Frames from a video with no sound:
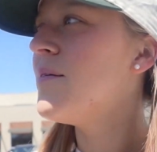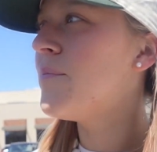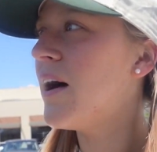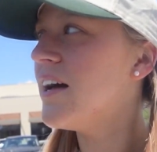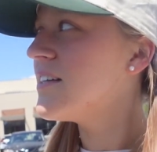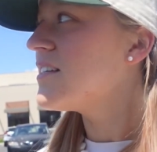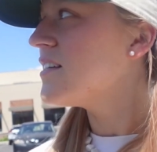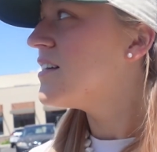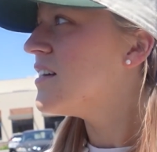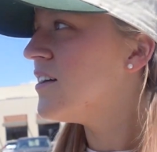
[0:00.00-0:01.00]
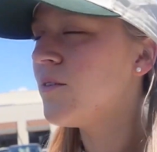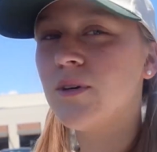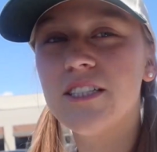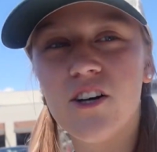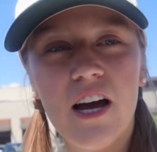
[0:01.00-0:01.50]
but
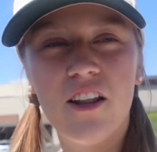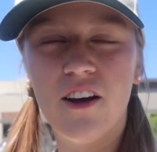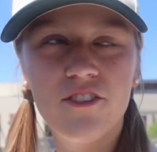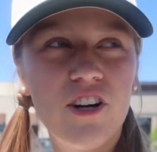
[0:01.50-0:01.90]
we still got a long